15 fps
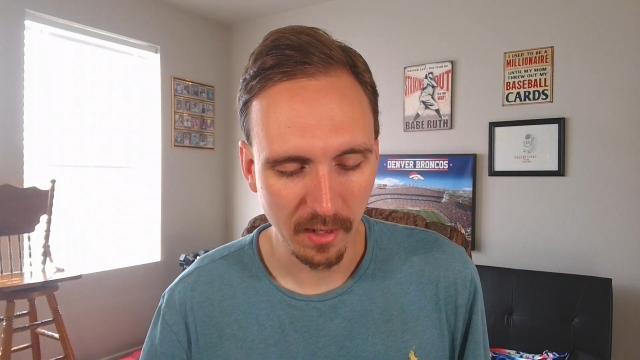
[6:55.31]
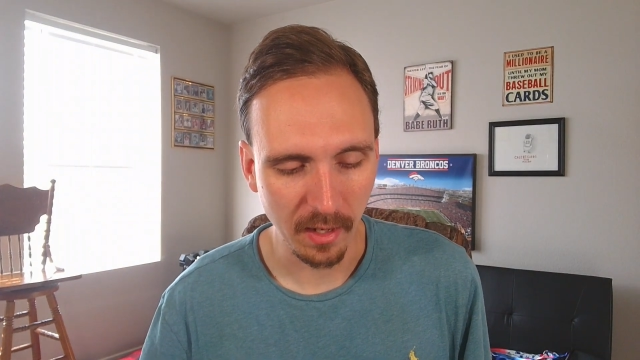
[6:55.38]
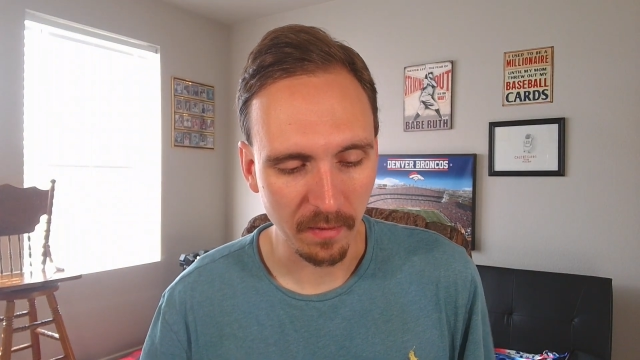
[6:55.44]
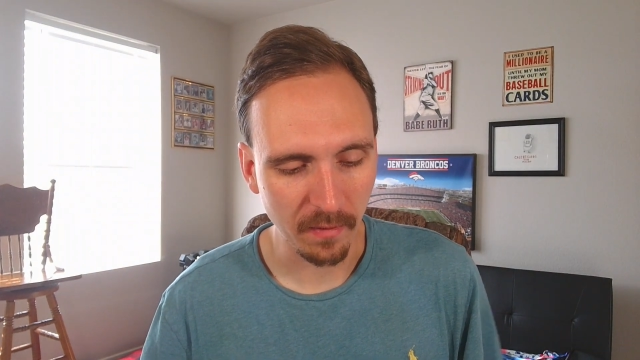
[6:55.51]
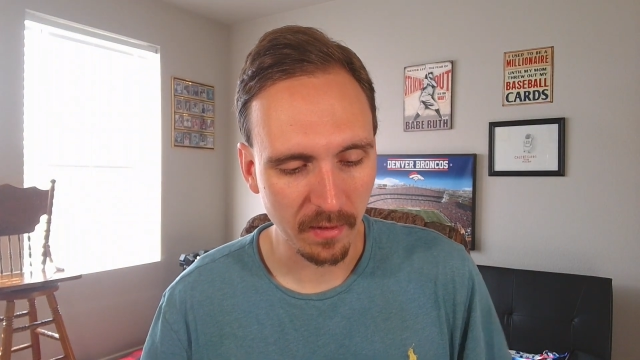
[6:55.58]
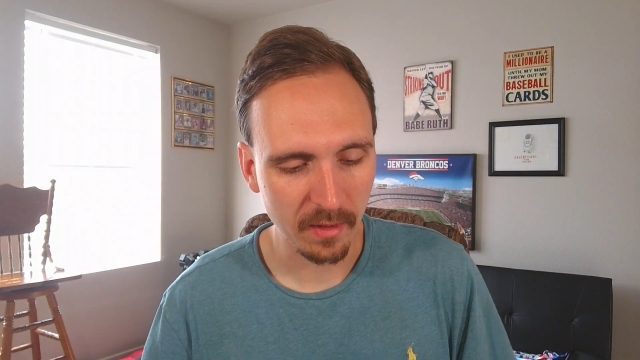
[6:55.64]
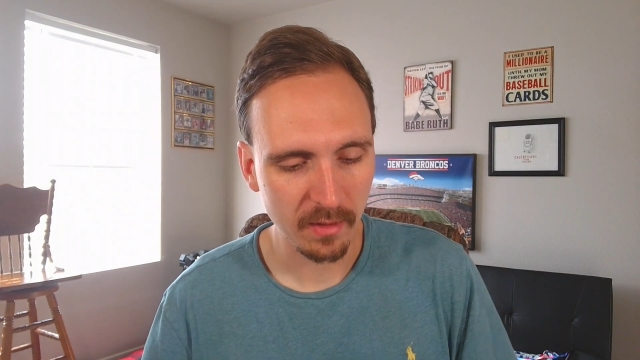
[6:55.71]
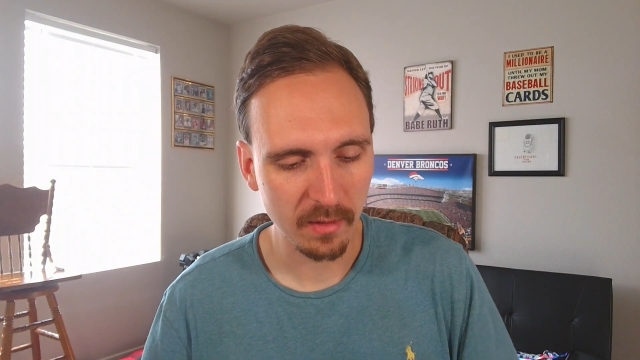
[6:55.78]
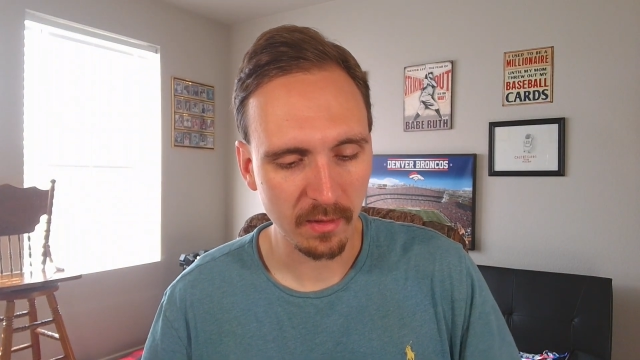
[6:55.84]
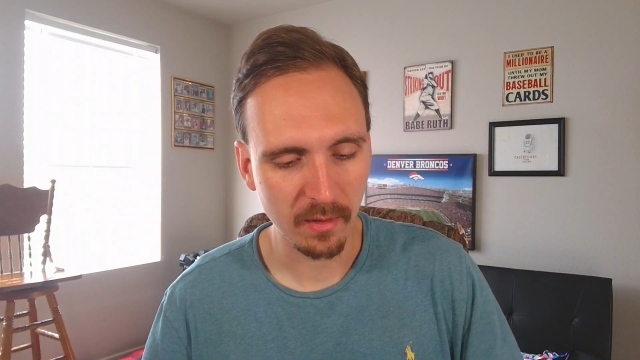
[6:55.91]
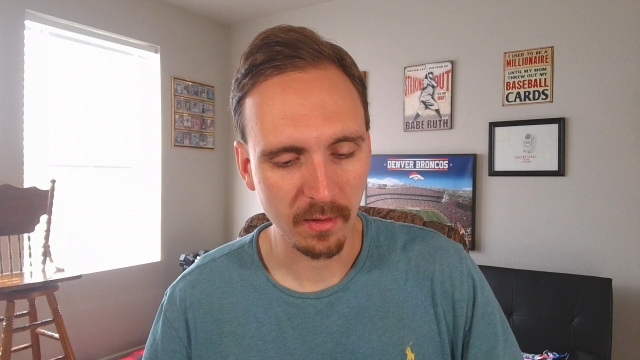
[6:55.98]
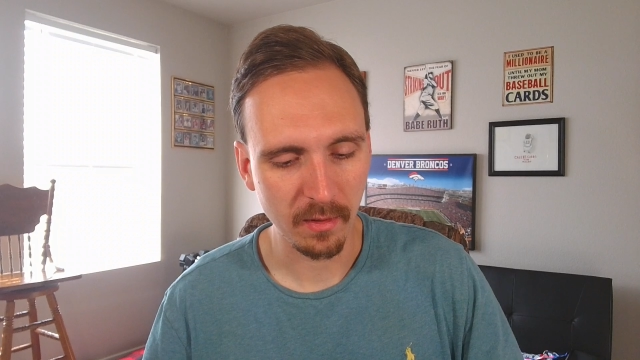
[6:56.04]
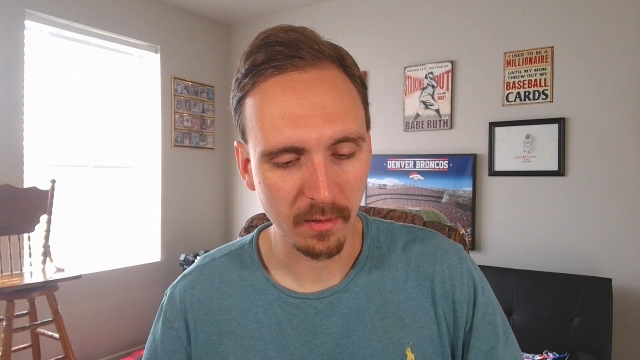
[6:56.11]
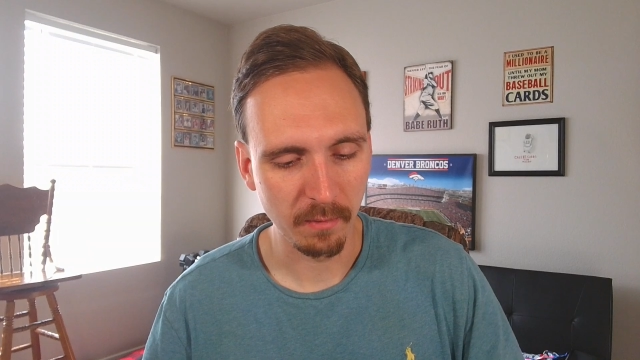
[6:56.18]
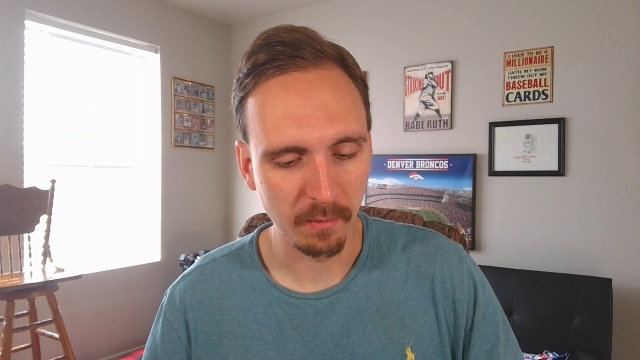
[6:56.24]
And then
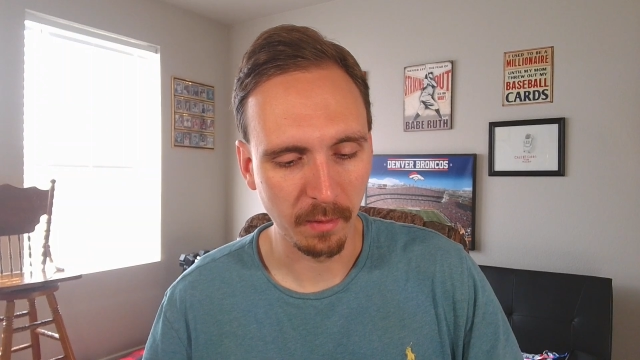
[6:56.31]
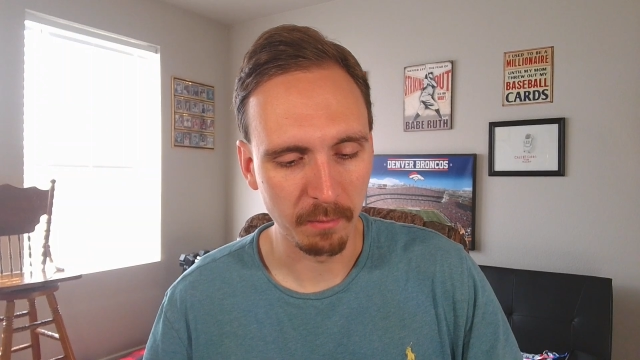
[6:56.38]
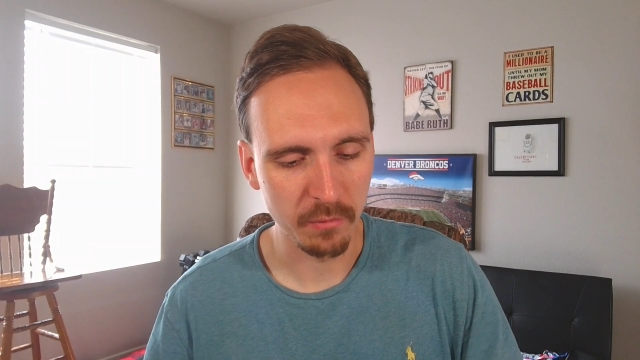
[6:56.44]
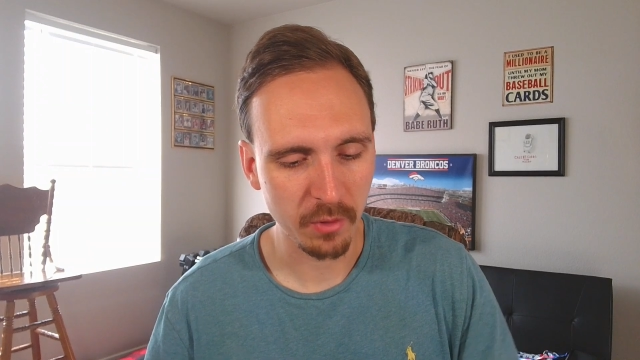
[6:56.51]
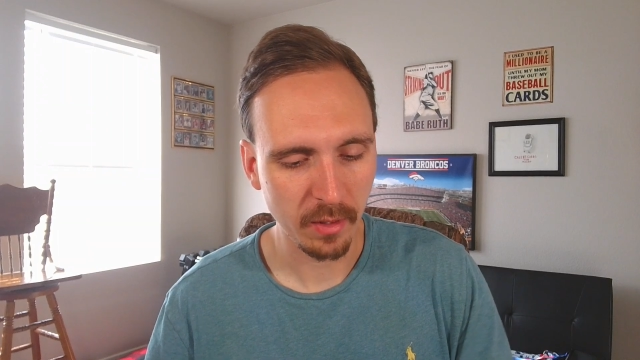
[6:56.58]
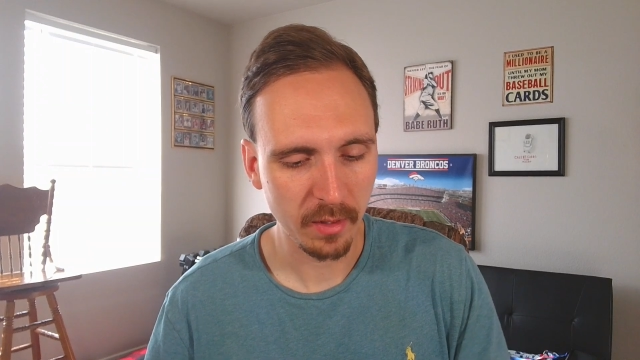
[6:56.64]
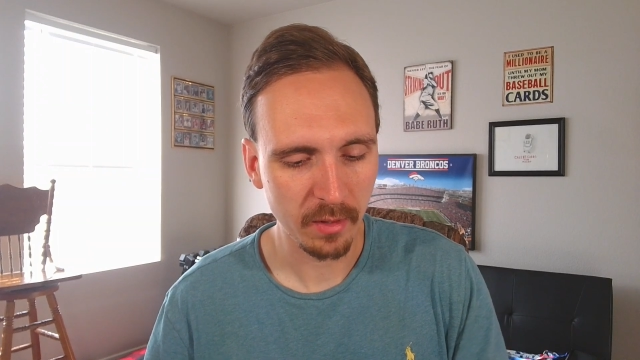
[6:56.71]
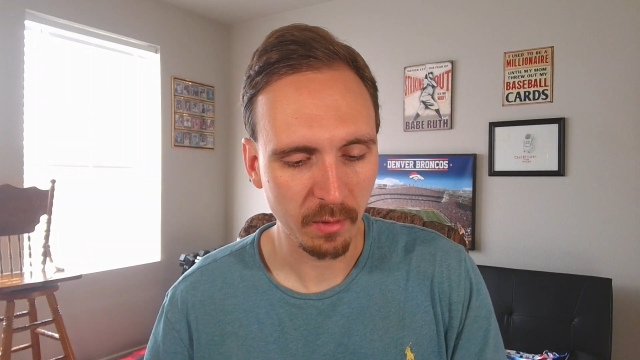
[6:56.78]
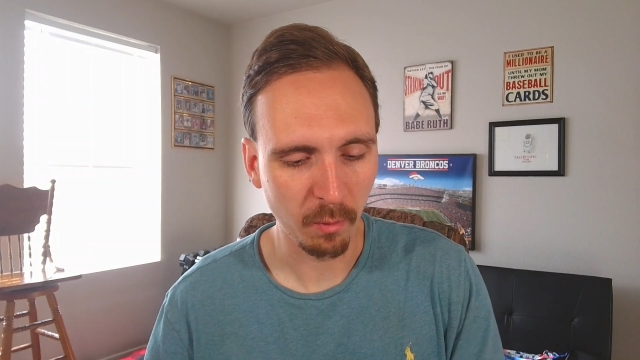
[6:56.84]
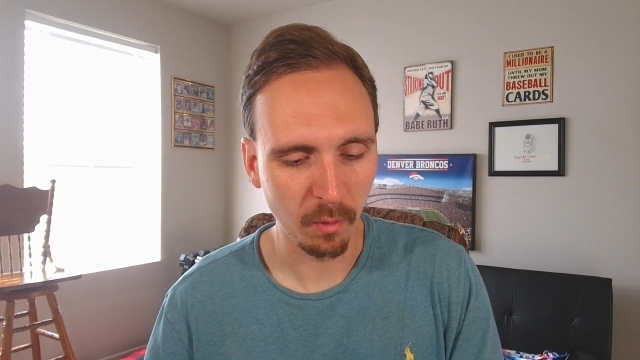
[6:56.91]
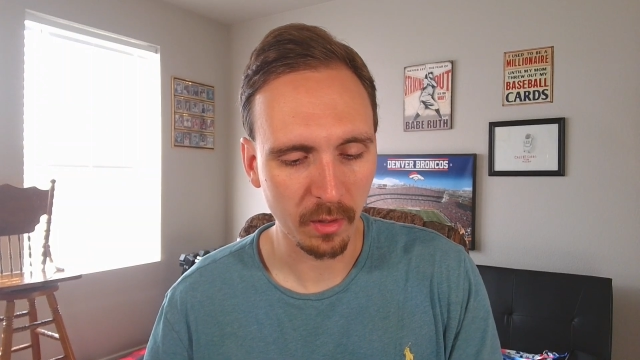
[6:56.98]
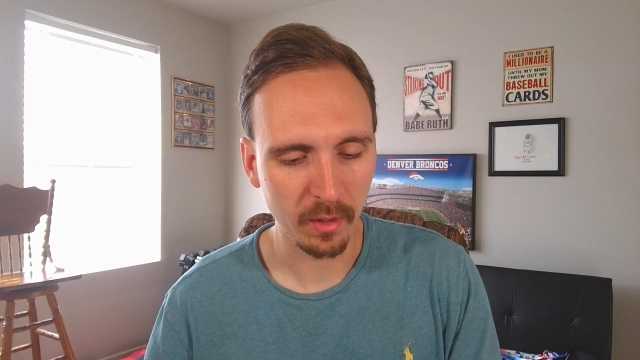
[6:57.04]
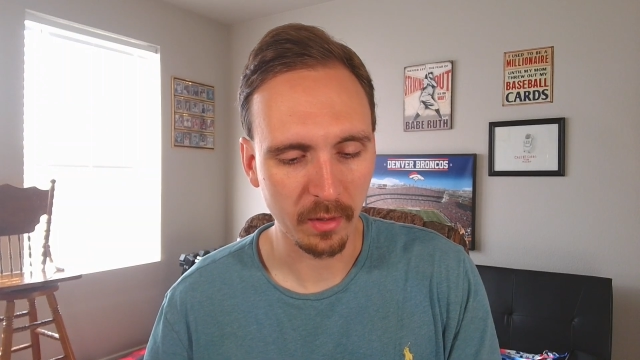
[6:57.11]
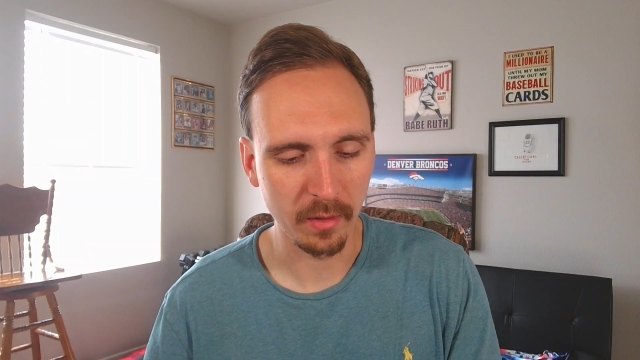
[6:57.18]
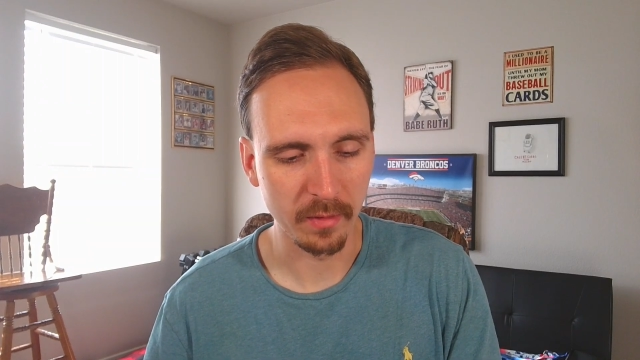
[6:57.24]
uh, I'm trying to
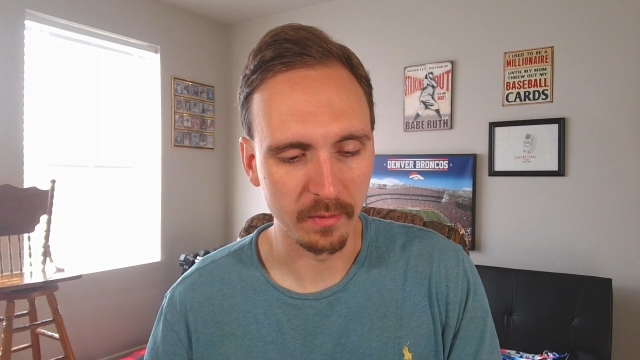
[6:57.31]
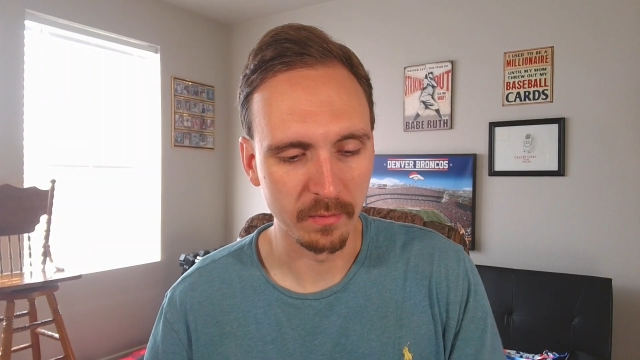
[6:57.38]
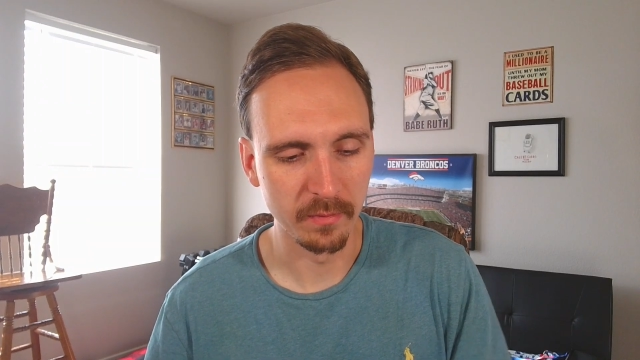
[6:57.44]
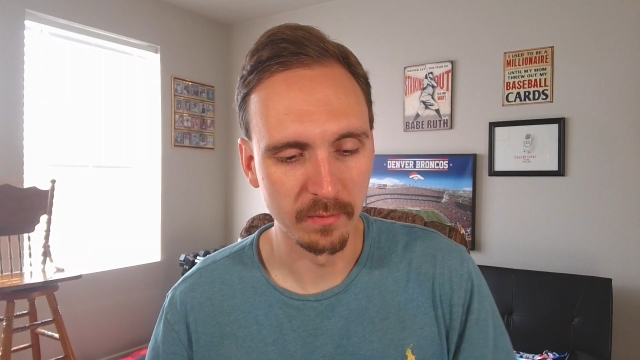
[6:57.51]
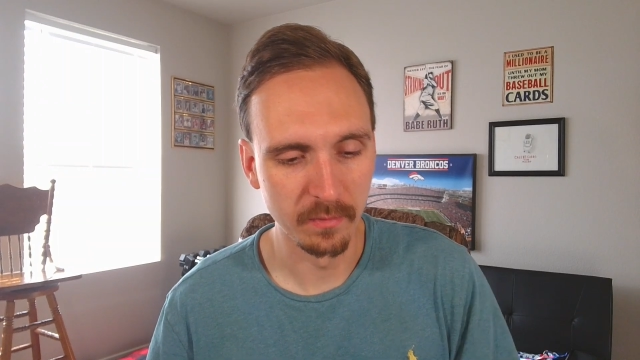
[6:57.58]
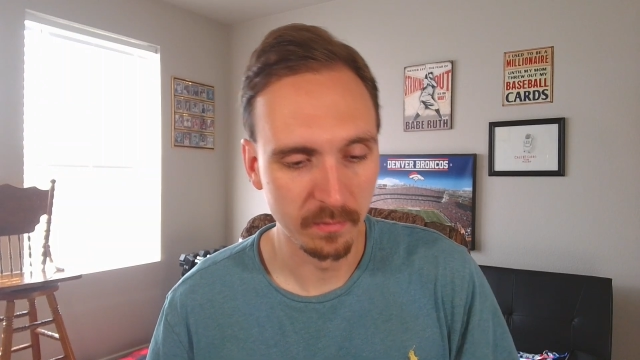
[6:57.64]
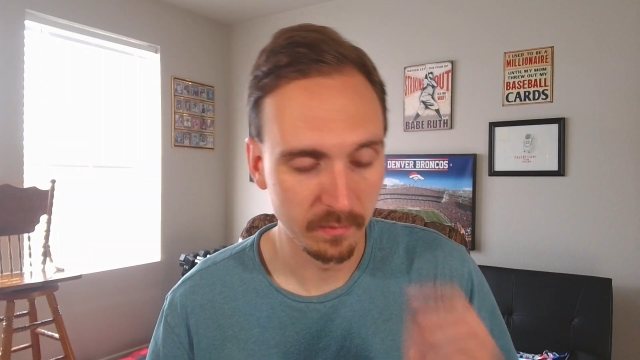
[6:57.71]
work on.